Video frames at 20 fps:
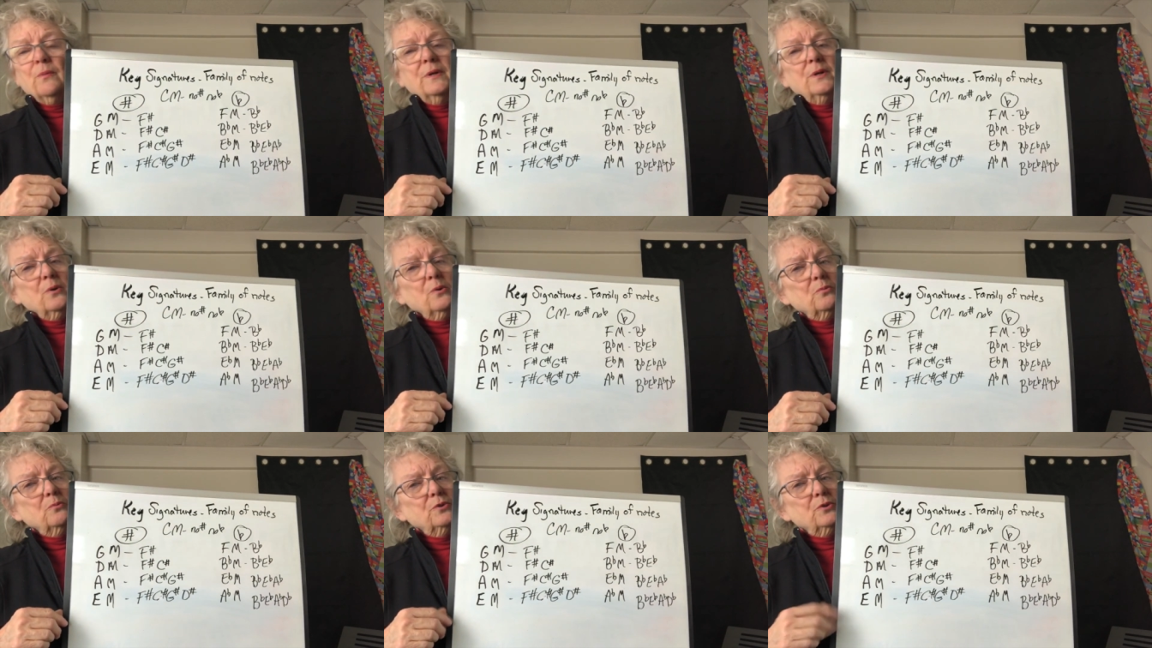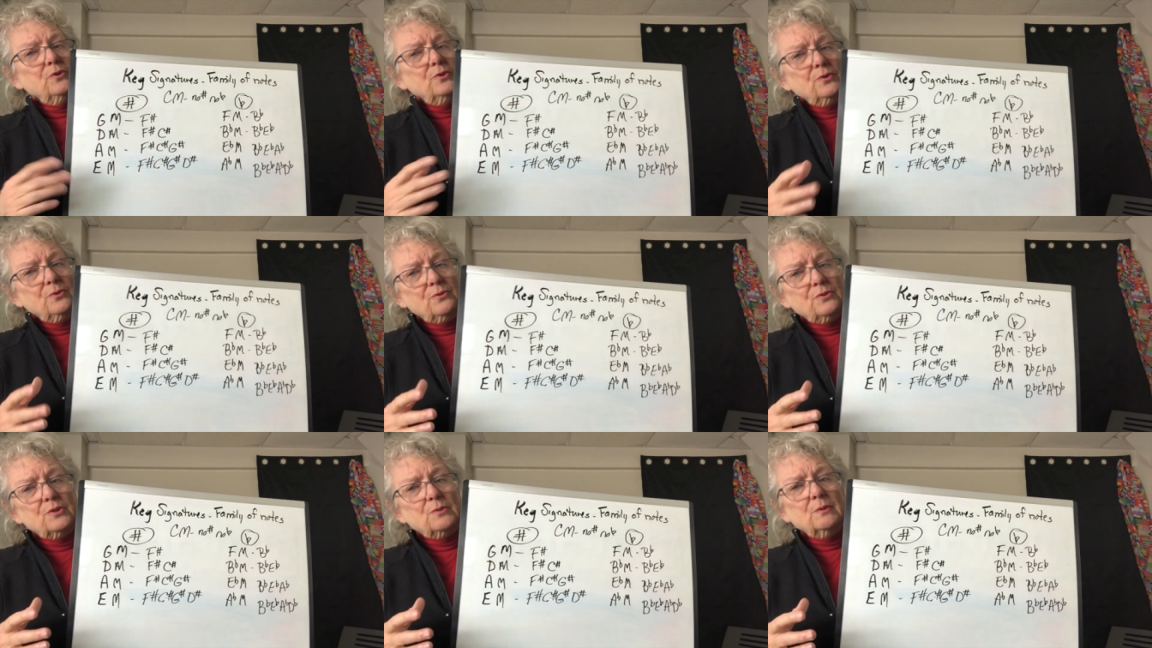We don't
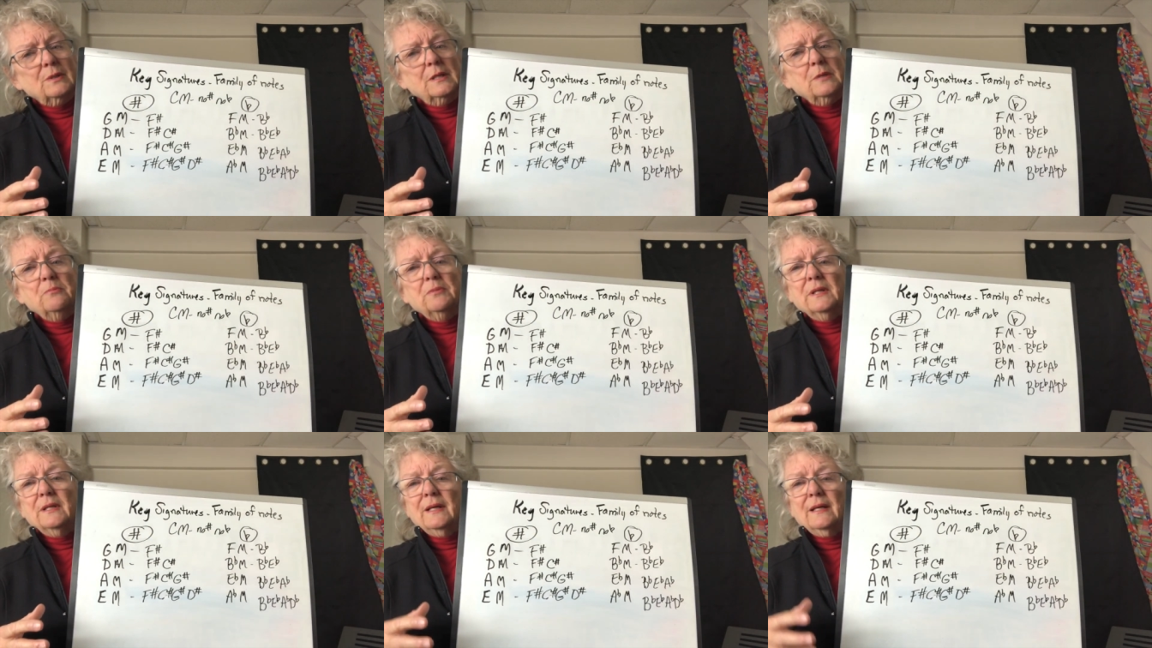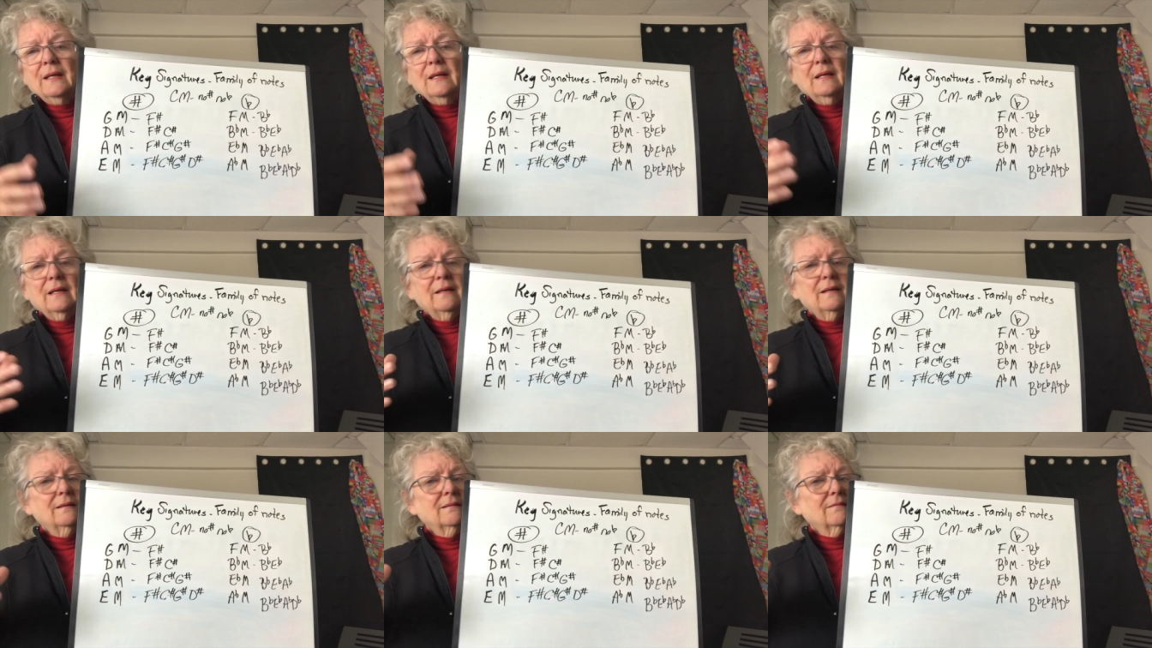usually play
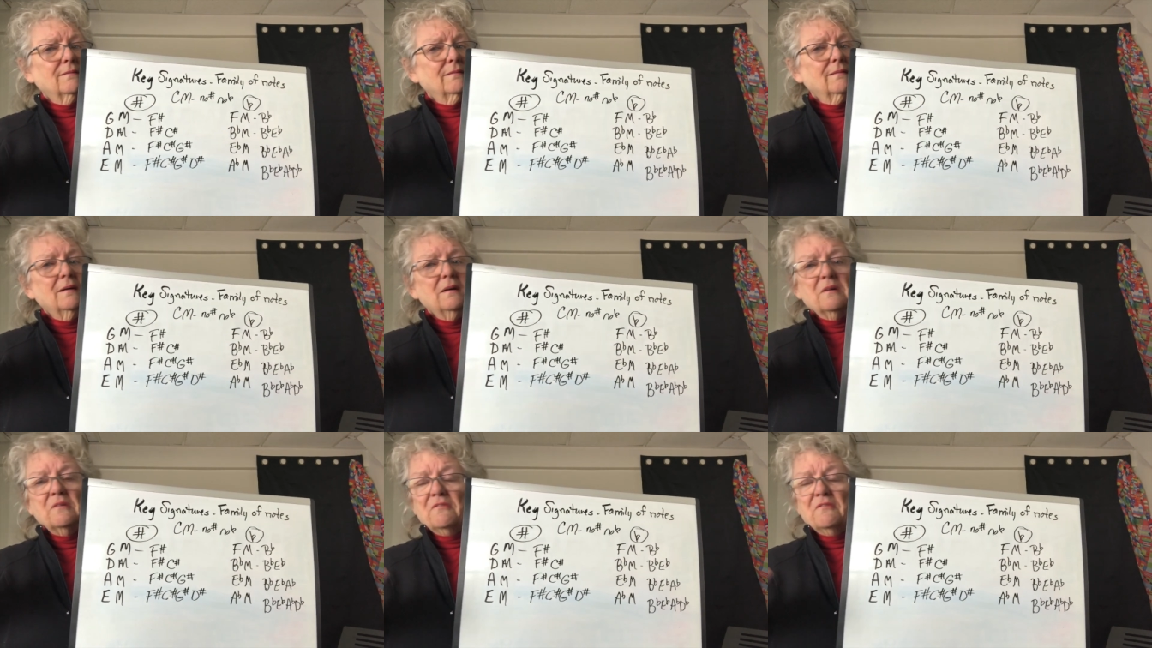in